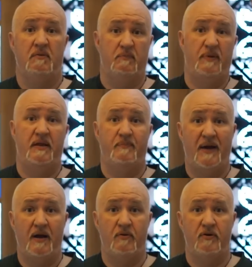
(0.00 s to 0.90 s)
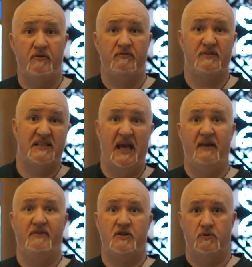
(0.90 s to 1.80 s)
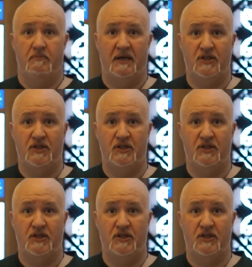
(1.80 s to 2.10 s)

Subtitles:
Well, by the power of televisual